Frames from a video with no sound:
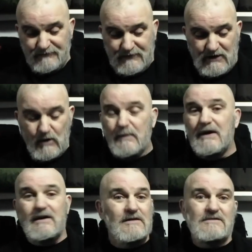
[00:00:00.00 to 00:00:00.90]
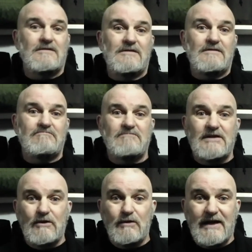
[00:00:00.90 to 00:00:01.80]
you know, but you
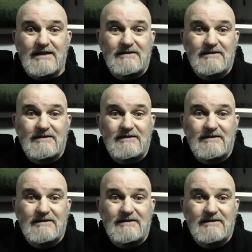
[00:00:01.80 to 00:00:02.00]
know, hey,